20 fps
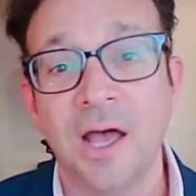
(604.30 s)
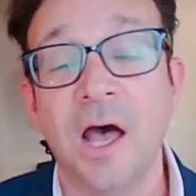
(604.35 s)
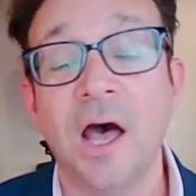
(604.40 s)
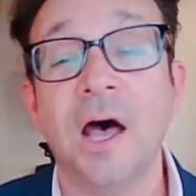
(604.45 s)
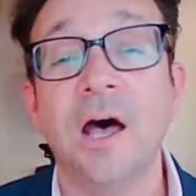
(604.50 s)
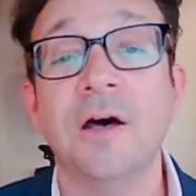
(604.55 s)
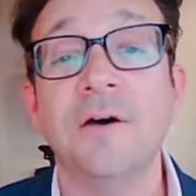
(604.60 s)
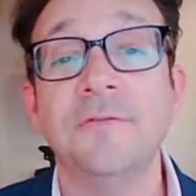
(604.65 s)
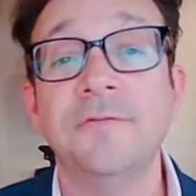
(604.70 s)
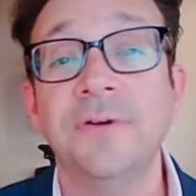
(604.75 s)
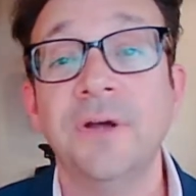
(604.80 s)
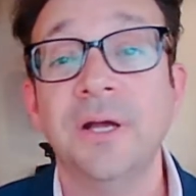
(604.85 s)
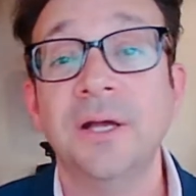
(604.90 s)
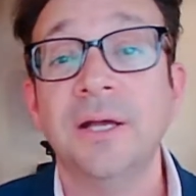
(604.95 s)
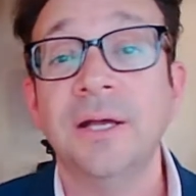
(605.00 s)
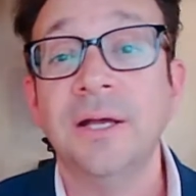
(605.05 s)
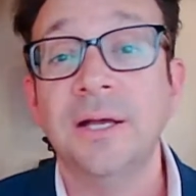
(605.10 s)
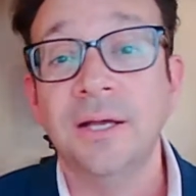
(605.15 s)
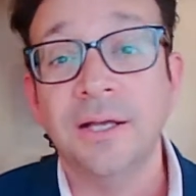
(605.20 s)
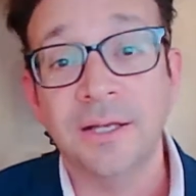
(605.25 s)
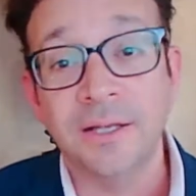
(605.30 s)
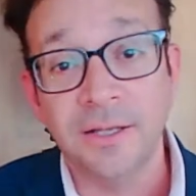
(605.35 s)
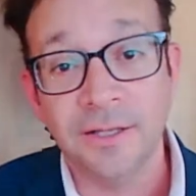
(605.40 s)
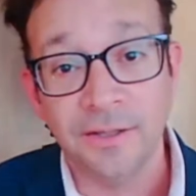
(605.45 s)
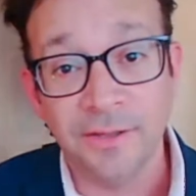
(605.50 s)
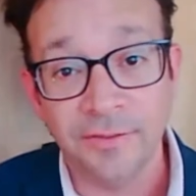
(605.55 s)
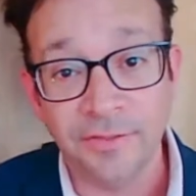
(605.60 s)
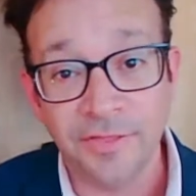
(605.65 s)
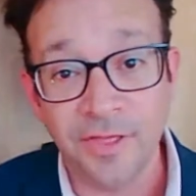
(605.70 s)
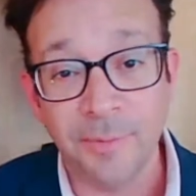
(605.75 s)
of
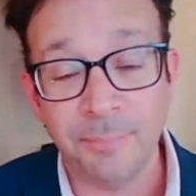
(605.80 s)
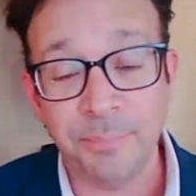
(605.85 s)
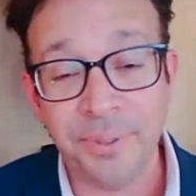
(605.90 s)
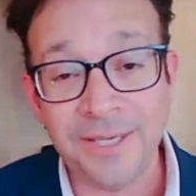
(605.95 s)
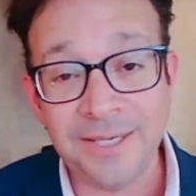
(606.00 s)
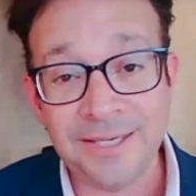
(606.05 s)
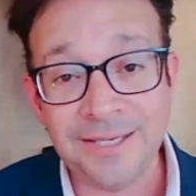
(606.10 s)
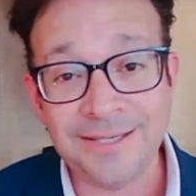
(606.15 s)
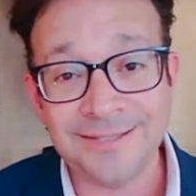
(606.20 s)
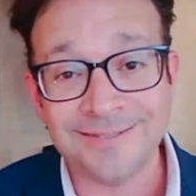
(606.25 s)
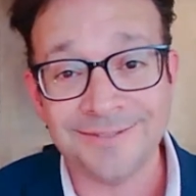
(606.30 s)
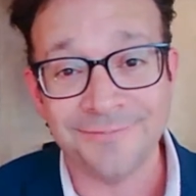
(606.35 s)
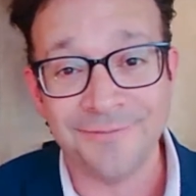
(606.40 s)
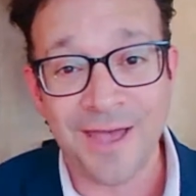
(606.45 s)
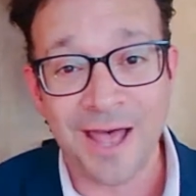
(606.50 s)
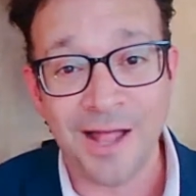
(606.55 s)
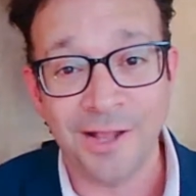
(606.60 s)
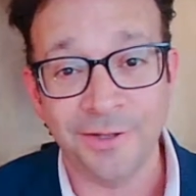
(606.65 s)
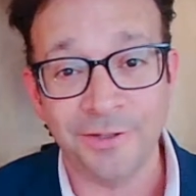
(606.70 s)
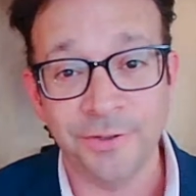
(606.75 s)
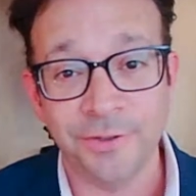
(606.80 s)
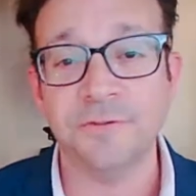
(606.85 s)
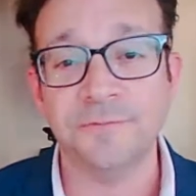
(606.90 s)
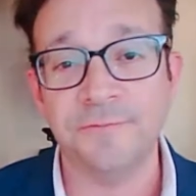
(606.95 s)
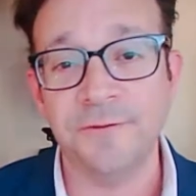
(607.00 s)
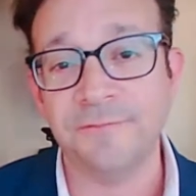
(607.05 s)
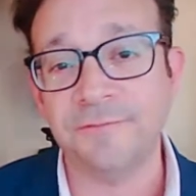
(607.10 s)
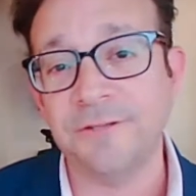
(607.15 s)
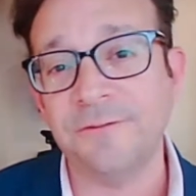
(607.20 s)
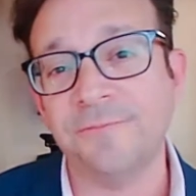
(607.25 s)
the peak's values,
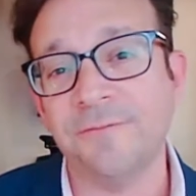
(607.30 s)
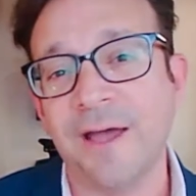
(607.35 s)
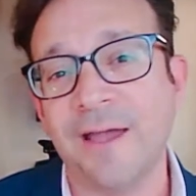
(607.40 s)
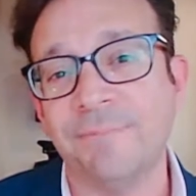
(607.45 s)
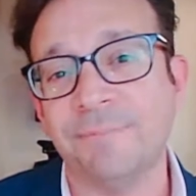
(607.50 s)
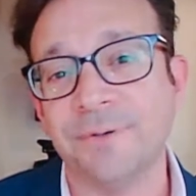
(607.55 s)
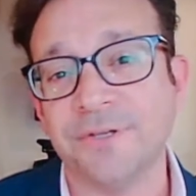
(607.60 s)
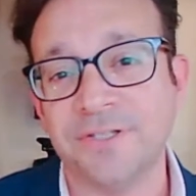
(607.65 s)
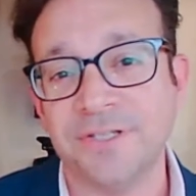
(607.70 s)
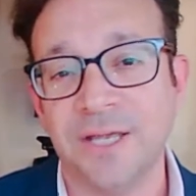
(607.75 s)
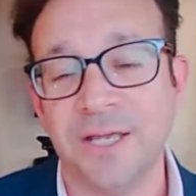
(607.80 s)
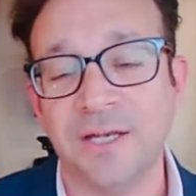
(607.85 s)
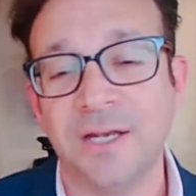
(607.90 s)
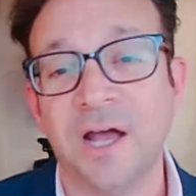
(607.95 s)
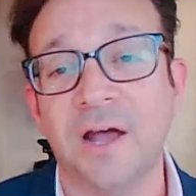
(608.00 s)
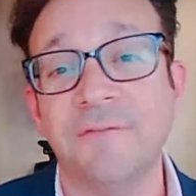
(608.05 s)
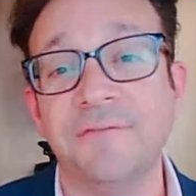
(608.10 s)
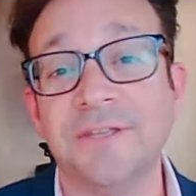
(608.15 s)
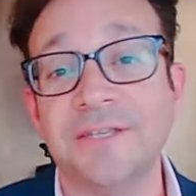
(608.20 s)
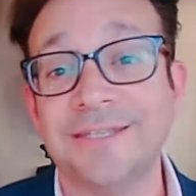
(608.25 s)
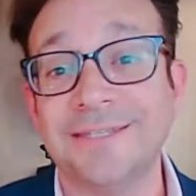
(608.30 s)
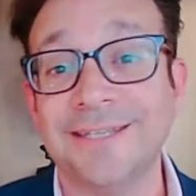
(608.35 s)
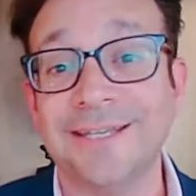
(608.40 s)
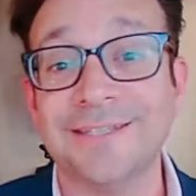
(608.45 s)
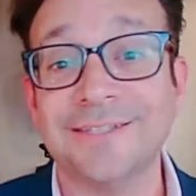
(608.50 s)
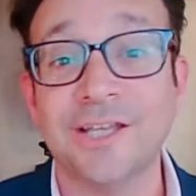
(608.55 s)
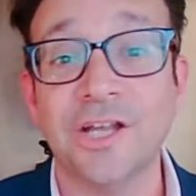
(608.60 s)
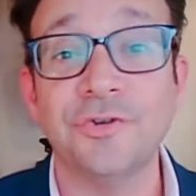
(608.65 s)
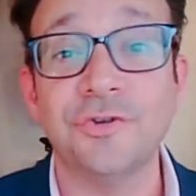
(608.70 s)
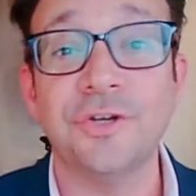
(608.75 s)
55% of the
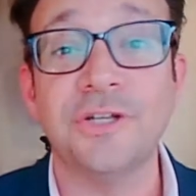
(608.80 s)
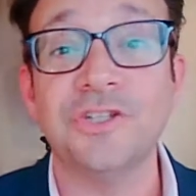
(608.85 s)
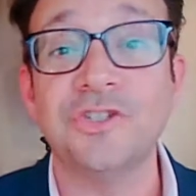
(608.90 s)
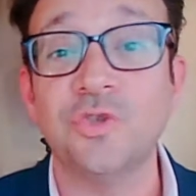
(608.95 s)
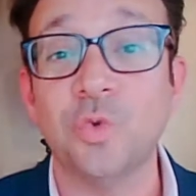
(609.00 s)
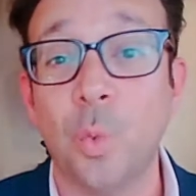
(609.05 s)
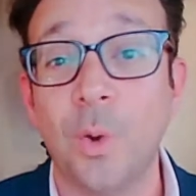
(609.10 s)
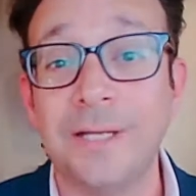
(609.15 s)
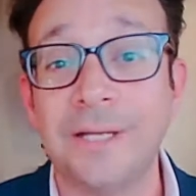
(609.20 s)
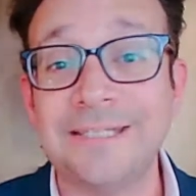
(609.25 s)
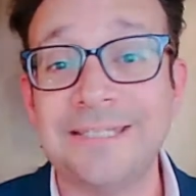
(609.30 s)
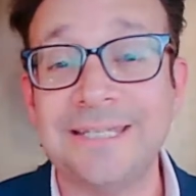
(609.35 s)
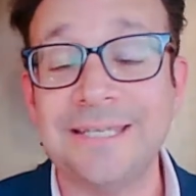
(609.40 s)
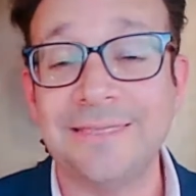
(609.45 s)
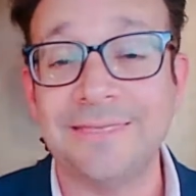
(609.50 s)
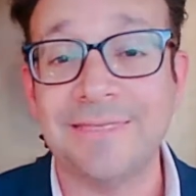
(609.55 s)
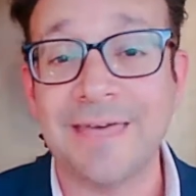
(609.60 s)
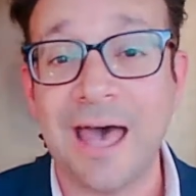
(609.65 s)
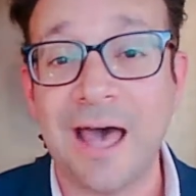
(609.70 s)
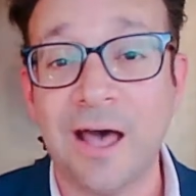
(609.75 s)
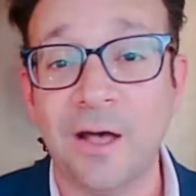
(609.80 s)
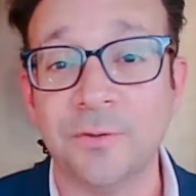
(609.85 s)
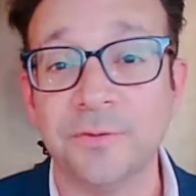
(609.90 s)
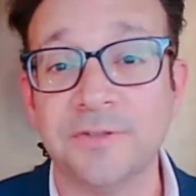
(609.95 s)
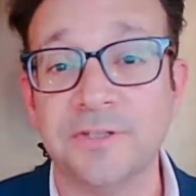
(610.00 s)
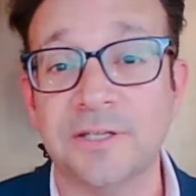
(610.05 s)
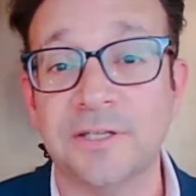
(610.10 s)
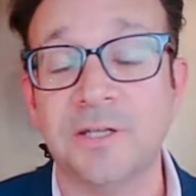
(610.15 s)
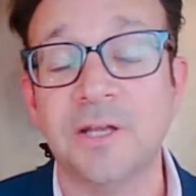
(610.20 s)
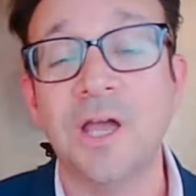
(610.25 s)

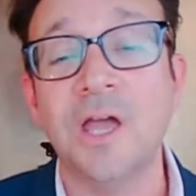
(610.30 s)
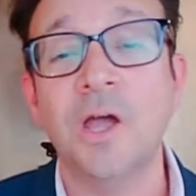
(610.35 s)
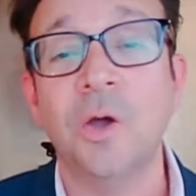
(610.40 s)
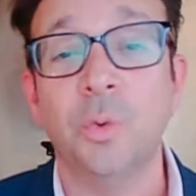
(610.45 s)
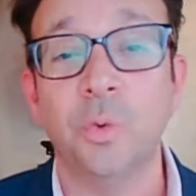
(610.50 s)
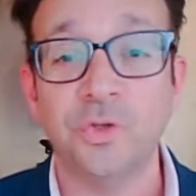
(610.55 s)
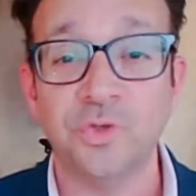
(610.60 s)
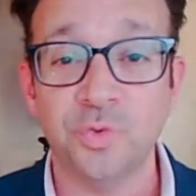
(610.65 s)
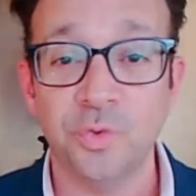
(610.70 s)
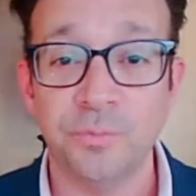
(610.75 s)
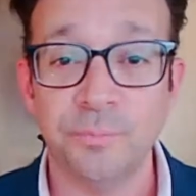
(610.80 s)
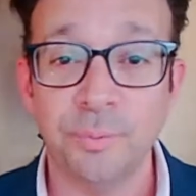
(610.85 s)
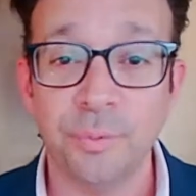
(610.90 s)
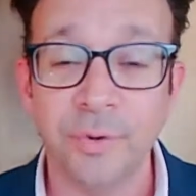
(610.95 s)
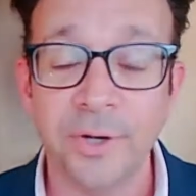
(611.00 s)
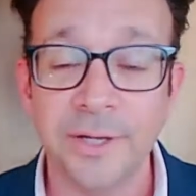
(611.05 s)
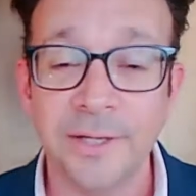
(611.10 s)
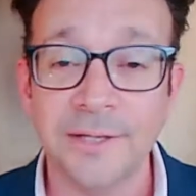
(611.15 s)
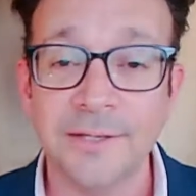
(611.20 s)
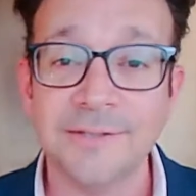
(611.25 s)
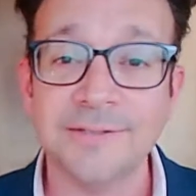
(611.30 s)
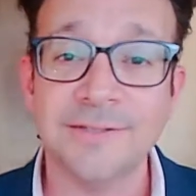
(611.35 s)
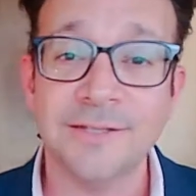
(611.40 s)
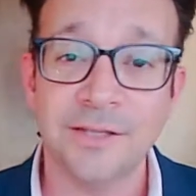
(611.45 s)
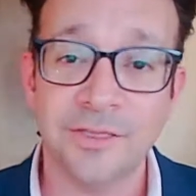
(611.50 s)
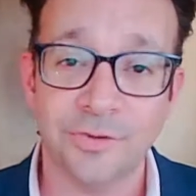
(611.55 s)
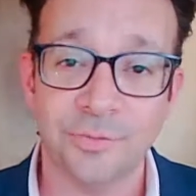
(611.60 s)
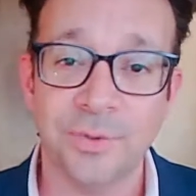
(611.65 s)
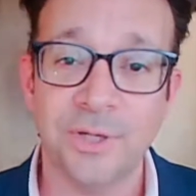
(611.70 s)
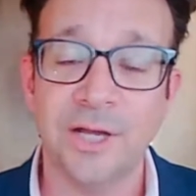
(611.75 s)
$620,000, which would bring us to
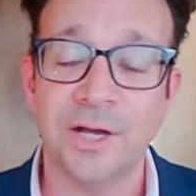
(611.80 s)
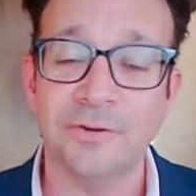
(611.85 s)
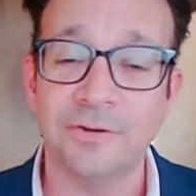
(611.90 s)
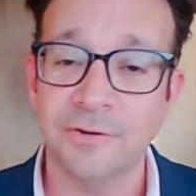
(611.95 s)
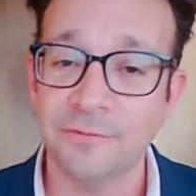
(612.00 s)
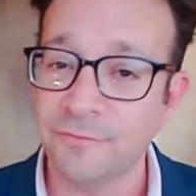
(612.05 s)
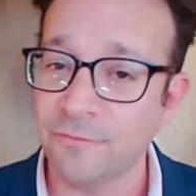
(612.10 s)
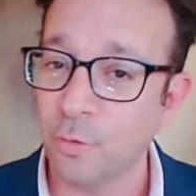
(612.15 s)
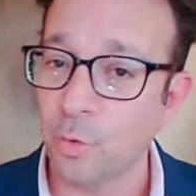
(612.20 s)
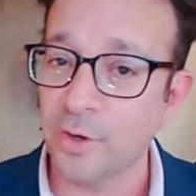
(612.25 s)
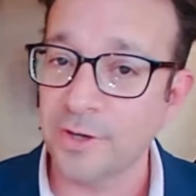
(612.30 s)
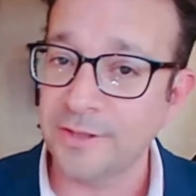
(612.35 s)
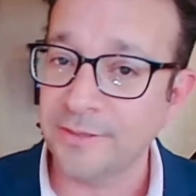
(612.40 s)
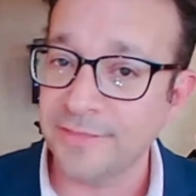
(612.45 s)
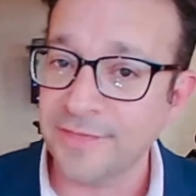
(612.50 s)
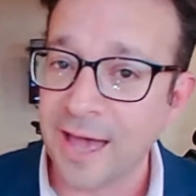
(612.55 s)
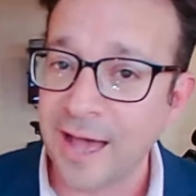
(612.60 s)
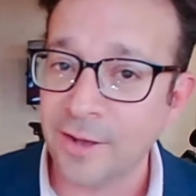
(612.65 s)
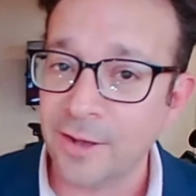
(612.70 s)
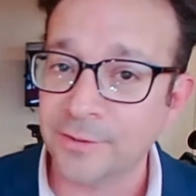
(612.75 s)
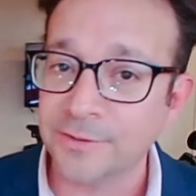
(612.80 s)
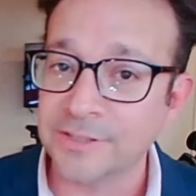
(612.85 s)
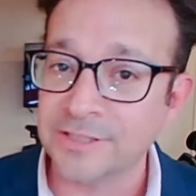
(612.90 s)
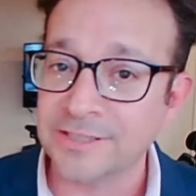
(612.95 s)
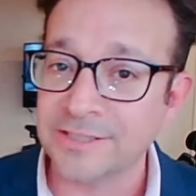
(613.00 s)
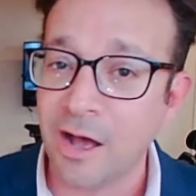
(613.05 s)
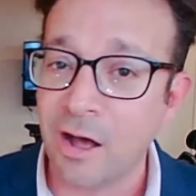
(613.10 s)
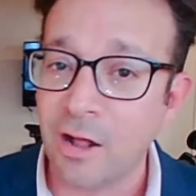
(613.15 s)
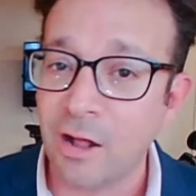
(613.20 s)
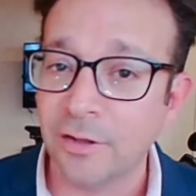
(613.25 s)

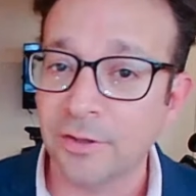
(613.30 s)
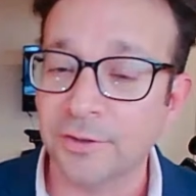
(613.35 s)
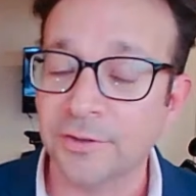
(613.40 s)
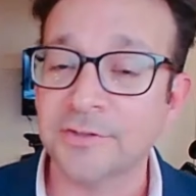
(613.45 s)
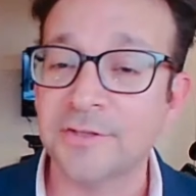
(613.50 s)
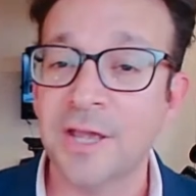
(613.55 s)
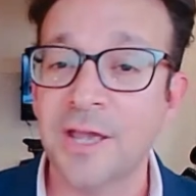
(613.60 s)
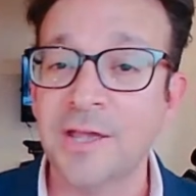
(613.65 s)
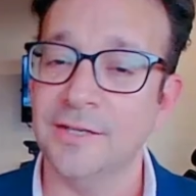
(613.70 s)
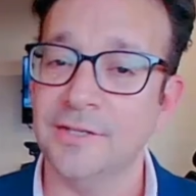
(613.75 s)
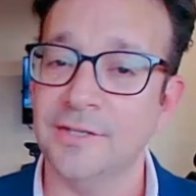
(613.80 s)
$340,000.